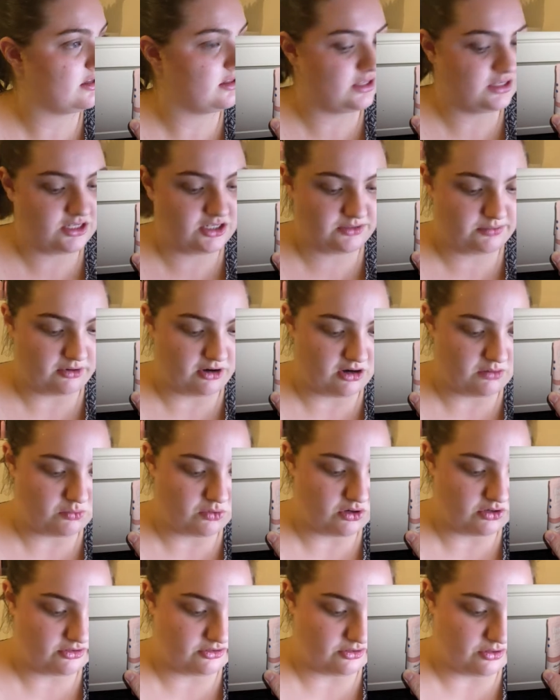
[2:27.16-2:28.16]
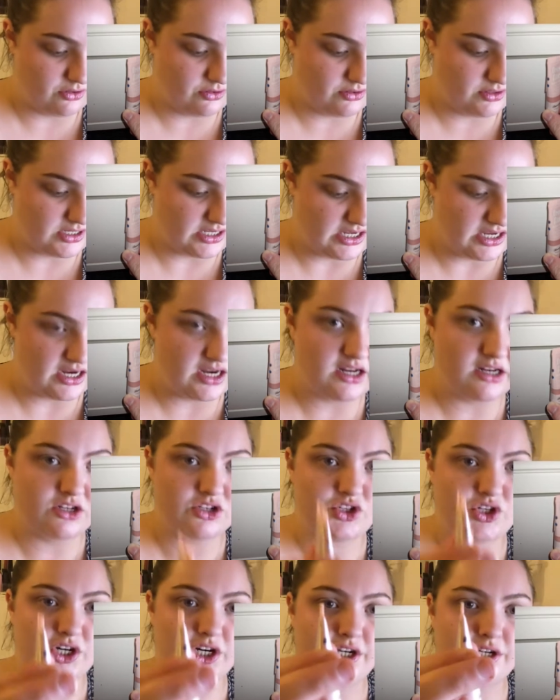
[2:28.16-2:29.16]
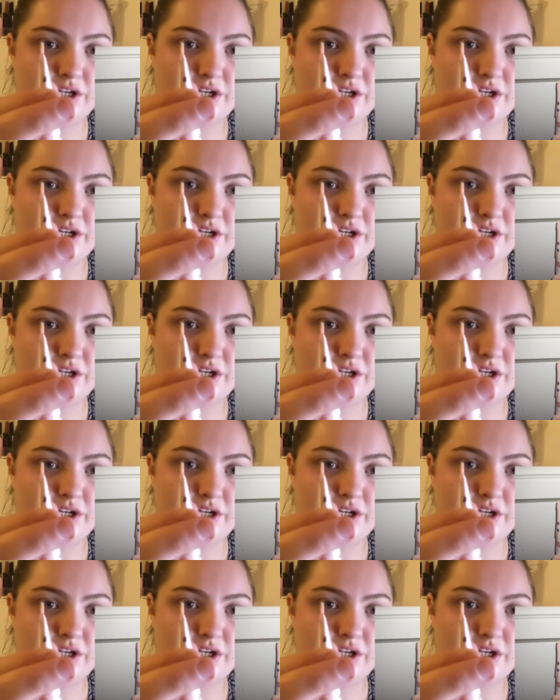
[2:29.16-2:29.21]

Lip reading: This is where I was on the intro,